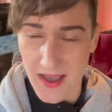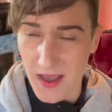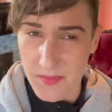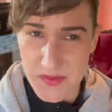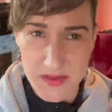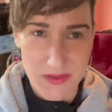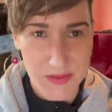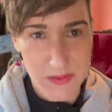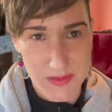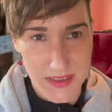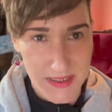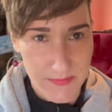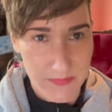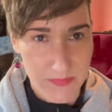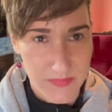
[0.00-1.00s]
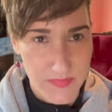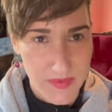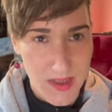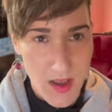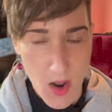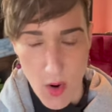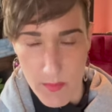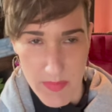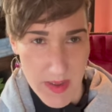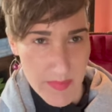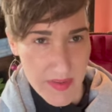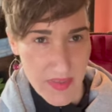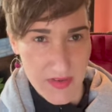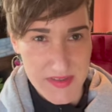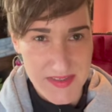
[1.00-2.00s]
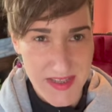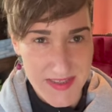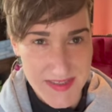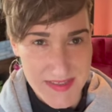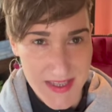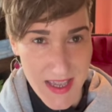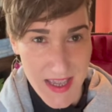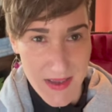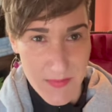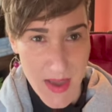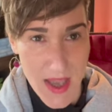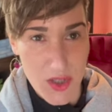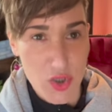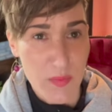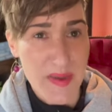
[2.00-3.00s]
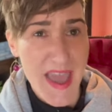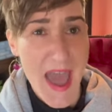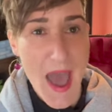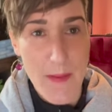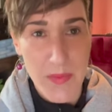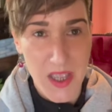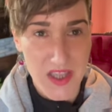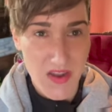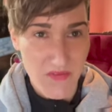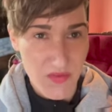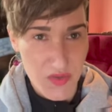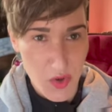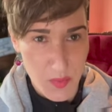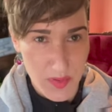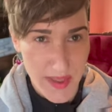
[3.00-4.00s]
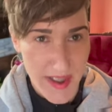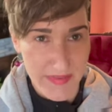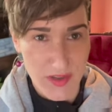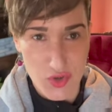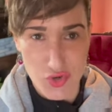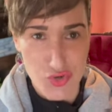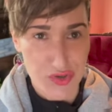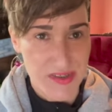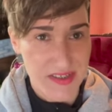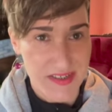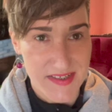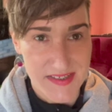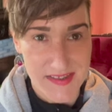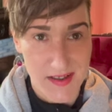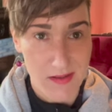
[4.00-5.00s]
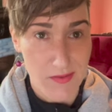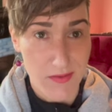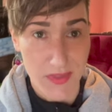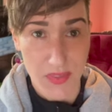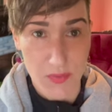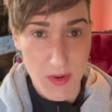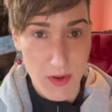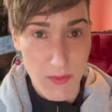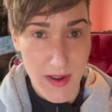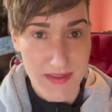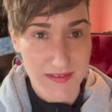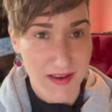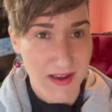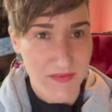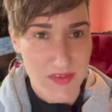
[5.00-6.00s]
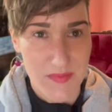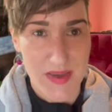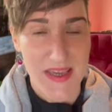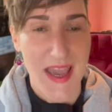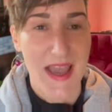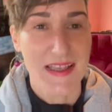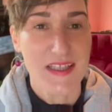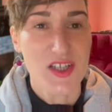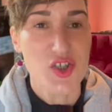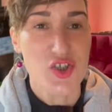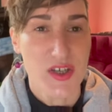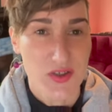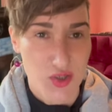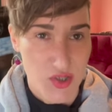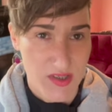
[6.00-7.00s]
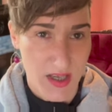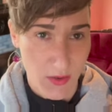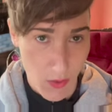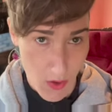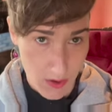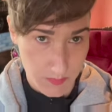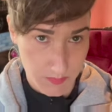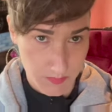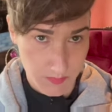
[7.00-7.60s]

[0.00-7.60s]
Absolutely. Maybe they'll stay the same and you'll be happy enough with your plan that you're just going to sail on through and not have to make any changes at all.